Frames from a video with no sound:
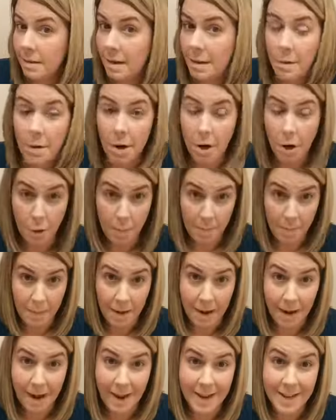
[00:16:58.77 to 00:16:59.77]
or open my
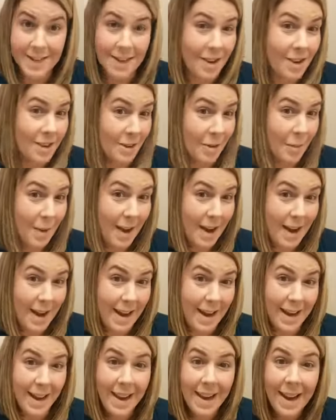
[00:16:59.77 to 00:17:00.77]
eyes all the
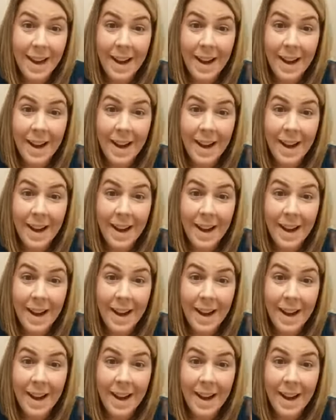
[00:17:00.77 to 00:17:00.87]
way,